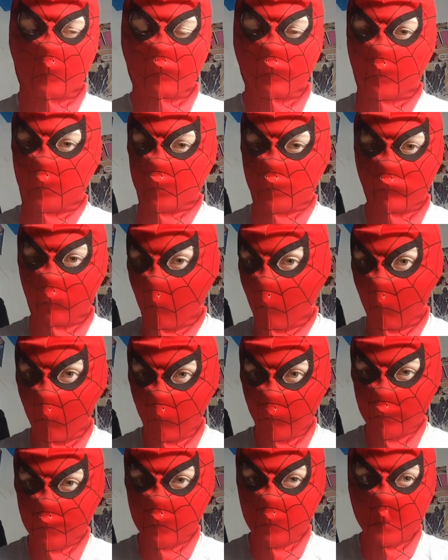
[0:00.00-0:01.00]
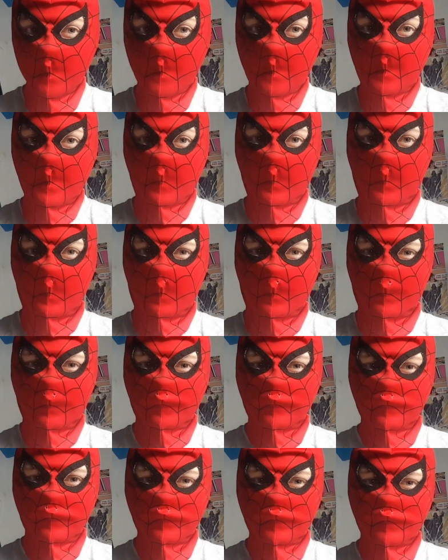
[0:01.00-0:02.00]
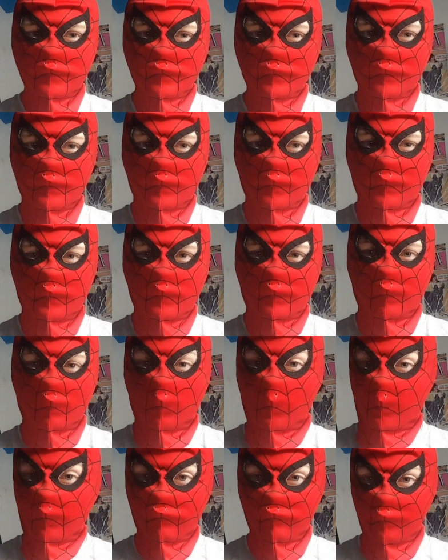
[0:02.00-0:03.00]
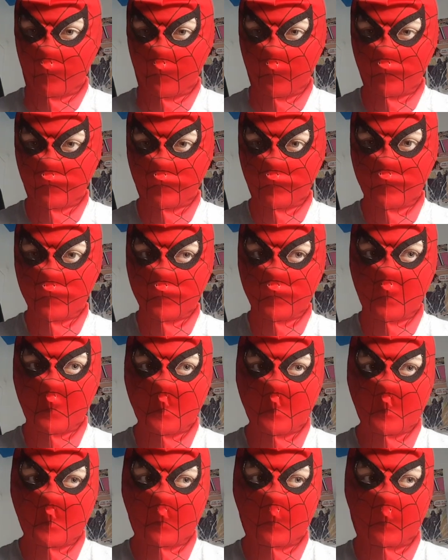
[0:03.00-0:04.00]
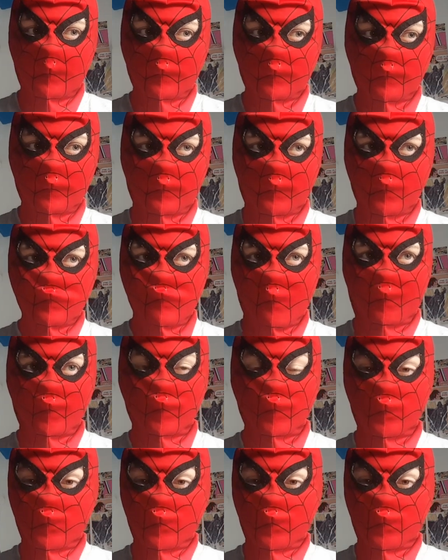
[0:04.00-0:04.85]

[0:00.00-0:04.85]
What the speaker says: piece of art and what it means, and it links back